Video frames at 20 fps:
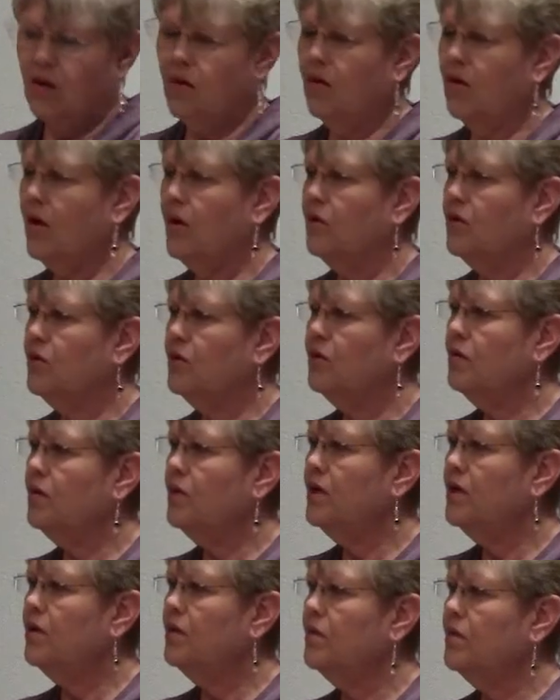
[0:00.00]
Or are you
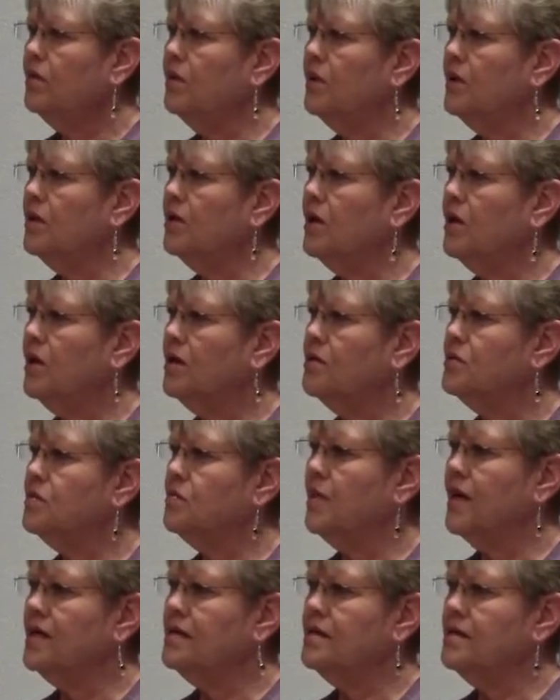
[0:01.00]
here when God
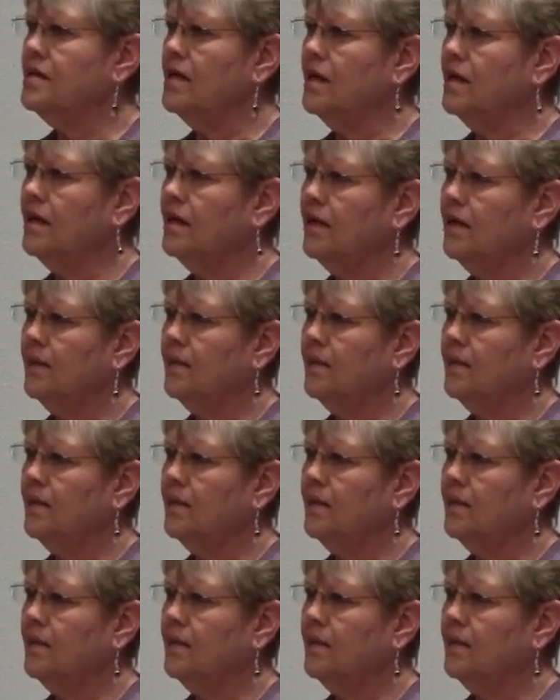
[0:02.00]
is resting?